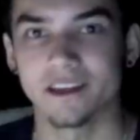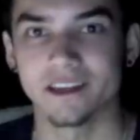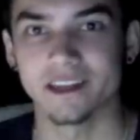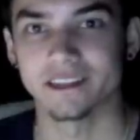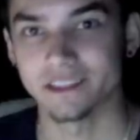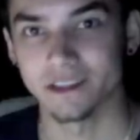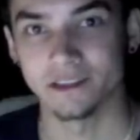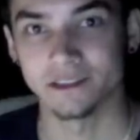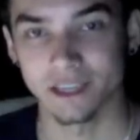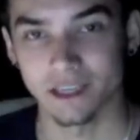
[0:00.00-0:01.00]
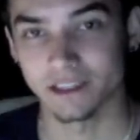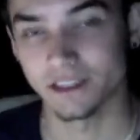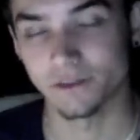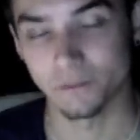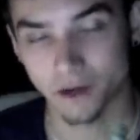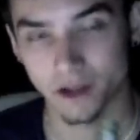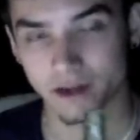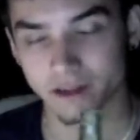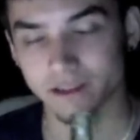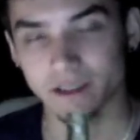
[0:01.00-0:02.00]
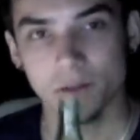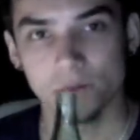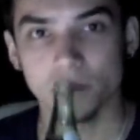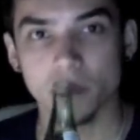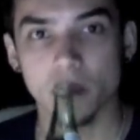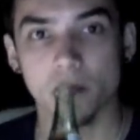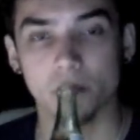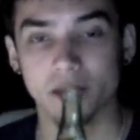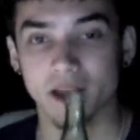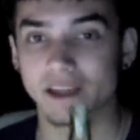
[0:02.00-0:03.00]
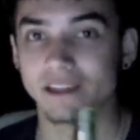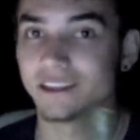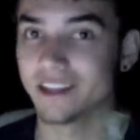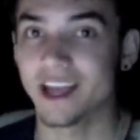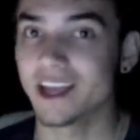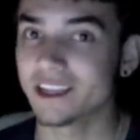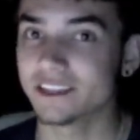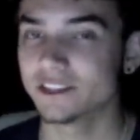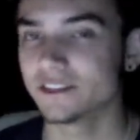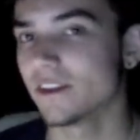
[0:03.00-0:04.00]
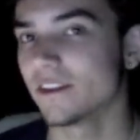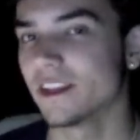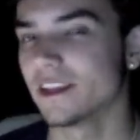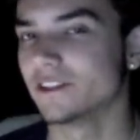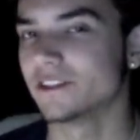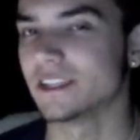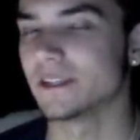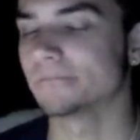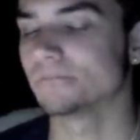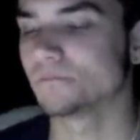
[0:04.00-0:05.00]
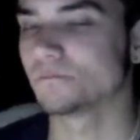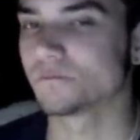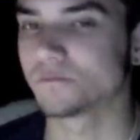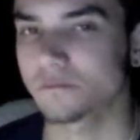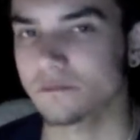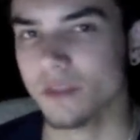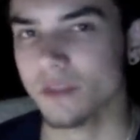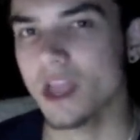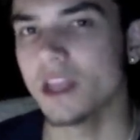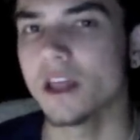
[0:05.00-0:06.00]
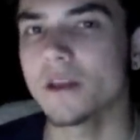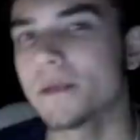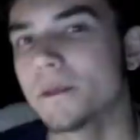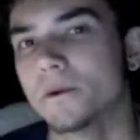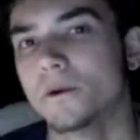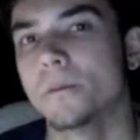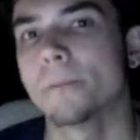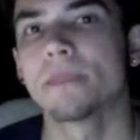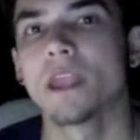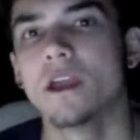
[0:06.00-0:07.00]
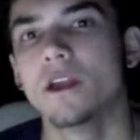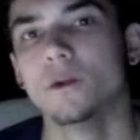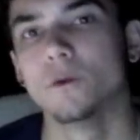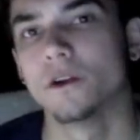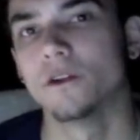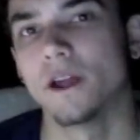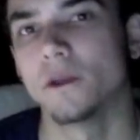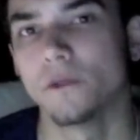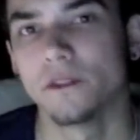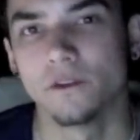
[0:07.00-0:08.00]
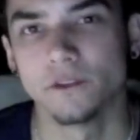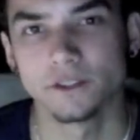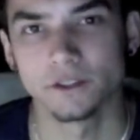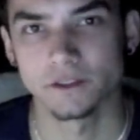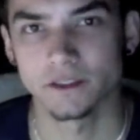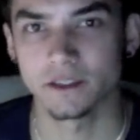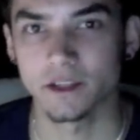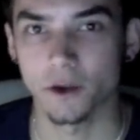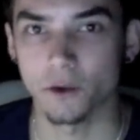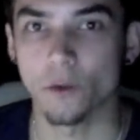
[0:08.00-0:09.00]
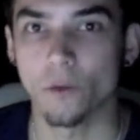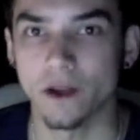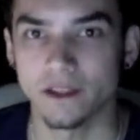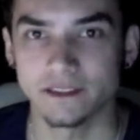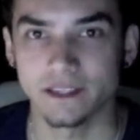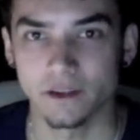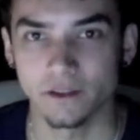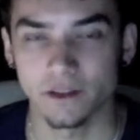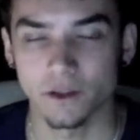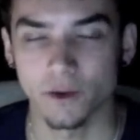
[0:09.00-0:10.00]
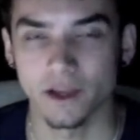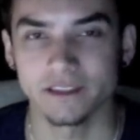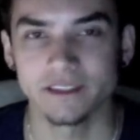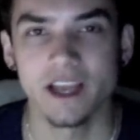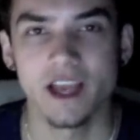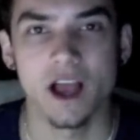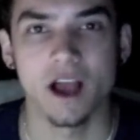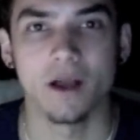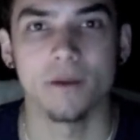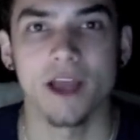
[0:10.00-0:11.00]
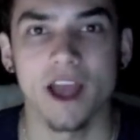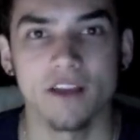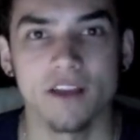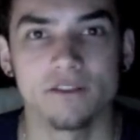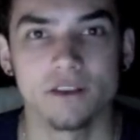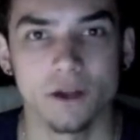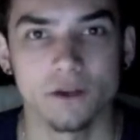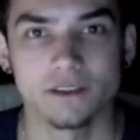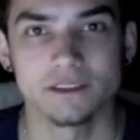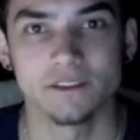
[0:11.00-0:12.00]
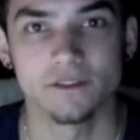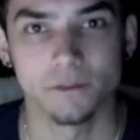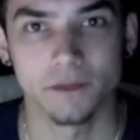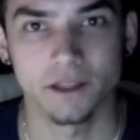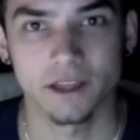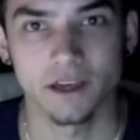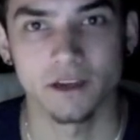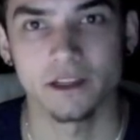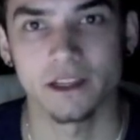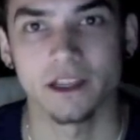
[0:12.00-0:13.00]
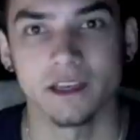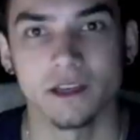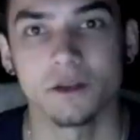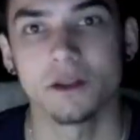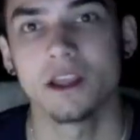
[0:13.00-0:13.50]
it as an entirely different product. But I just find that interesting. A lot of people who were around when the original Coke was here in the U.S. Have noticed a familiarity in it.